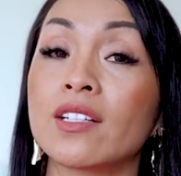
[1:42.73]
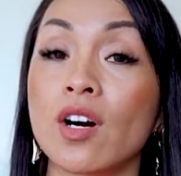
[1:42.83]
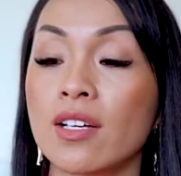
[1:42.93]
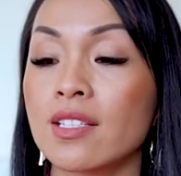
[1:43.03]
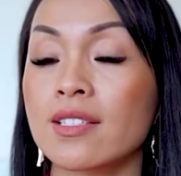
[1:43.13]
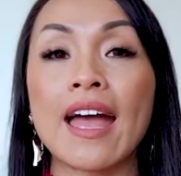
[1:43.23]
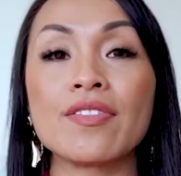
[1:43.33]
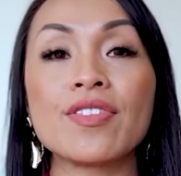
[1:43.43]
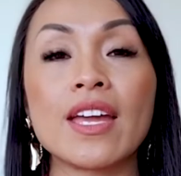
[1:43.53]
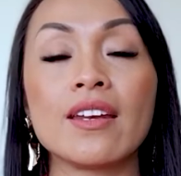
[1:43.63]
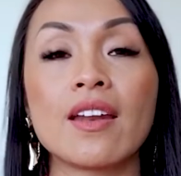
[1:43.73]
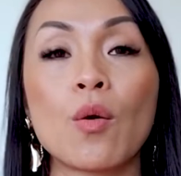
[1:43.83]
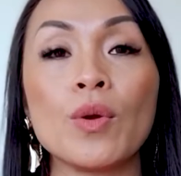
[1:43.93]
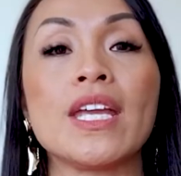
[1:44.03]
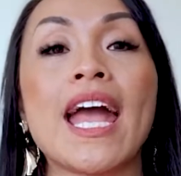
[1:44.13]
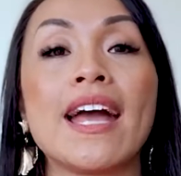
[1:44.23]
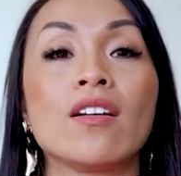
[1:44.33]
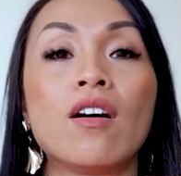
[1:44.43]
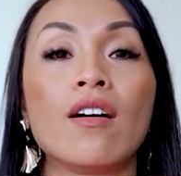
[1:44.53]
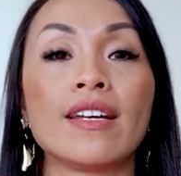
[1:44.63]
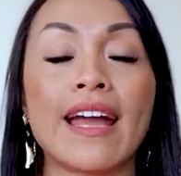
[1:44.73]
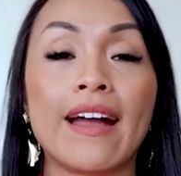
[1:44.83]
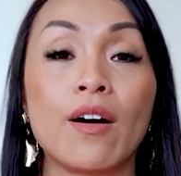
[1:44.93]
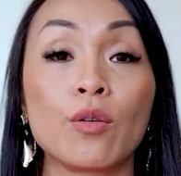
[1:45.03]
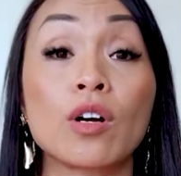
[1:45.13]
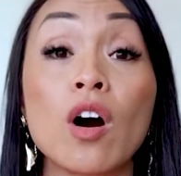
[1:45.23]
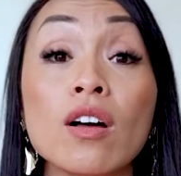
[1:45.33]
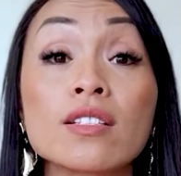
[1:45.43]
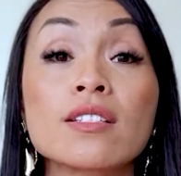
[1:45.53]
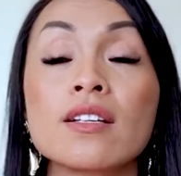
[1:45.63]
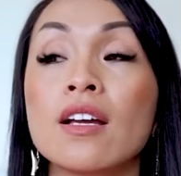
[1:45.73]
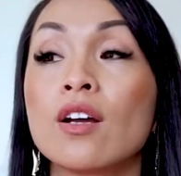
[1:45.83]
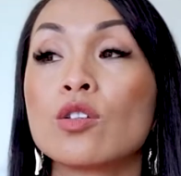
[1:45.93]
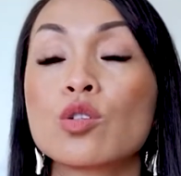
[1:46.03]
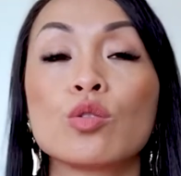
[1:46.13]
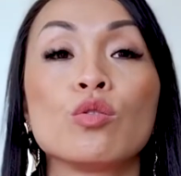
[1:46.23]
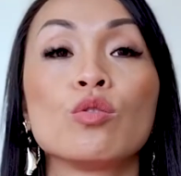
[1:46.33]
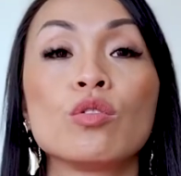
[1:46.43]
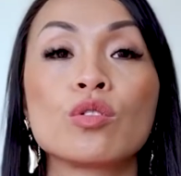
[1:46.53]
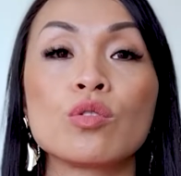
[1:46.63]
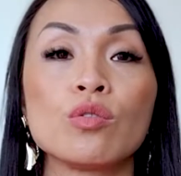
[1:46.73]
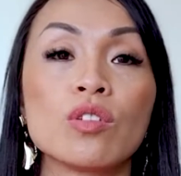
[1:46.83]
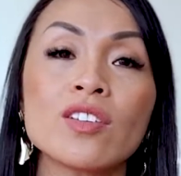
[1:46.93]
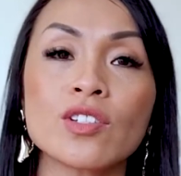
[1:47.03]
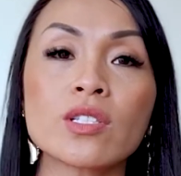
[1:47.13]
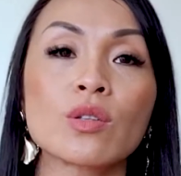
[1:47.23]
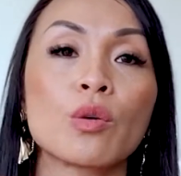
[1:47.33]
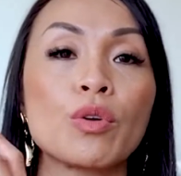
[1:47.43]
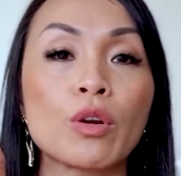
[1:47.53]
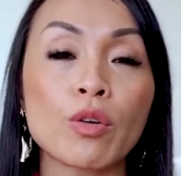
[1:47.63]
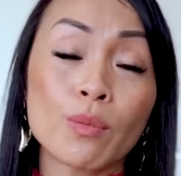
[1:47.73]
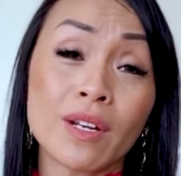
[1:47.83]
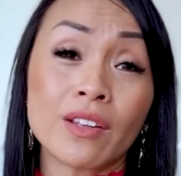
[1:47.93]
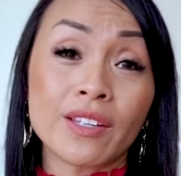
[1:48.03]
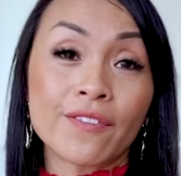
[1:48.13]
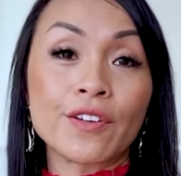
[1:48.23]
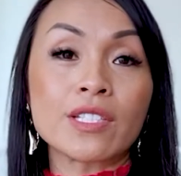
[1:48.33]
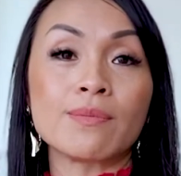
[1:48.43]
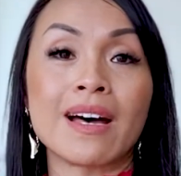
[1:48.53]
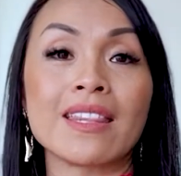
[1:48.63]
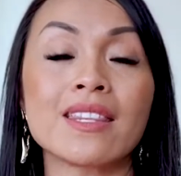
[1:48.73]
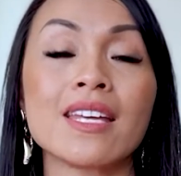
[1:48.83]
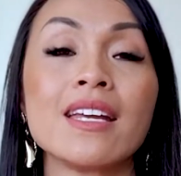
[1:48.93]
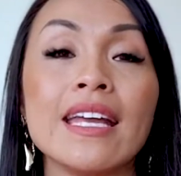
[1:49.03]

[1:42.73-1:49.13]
costs, and then we add on our cost to do not just the recruitment on the first month,